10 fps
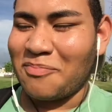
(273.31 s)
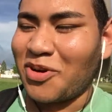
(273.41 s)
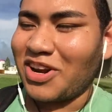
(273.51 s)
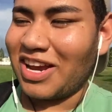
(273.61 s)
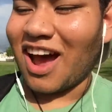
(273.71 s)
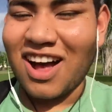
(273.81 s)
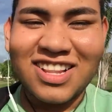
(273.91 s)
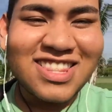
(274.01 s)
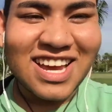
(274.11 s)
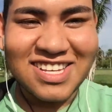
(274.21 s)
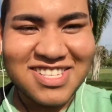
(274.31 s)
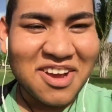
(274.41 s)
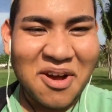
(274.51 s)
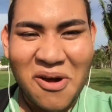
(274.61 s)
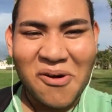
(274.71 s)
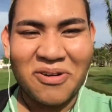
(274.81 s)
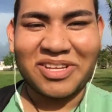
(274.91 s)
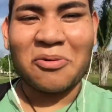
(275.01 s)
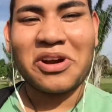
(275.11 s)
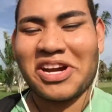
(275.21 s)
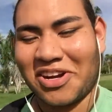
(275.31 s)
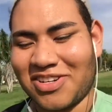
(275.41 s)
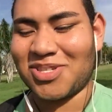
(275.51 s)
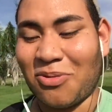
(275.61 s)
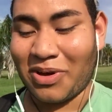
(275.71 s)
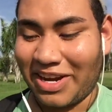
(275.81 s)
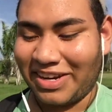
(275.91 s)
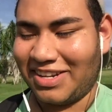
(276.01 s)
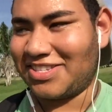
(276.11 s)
putting it all nice and cold and we're here sweating in the